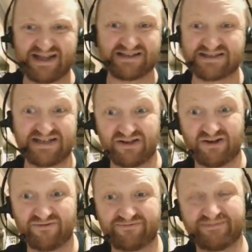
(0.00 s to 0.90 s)
That's a send
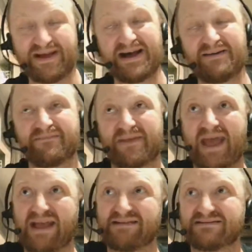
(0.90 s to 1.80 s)
off,
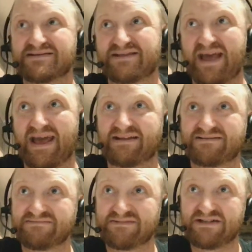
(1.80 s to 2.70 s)
and that
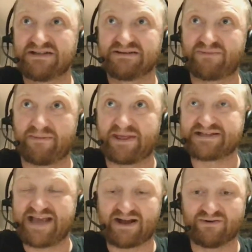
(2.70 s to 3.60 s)
probably that
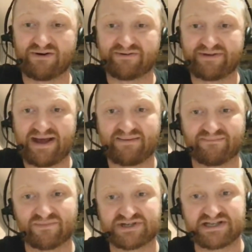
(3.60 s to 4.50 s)
tackle
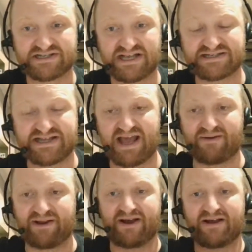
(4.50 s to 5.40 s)
on between his Lesniak
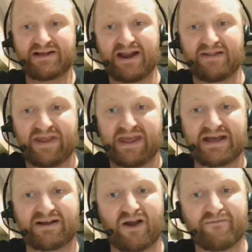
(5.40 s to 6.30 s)
when he hit in the
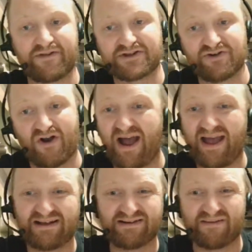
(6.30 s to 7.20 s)
air going for the
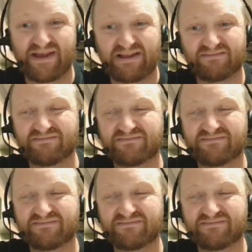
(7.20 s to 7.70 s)
try. I mean,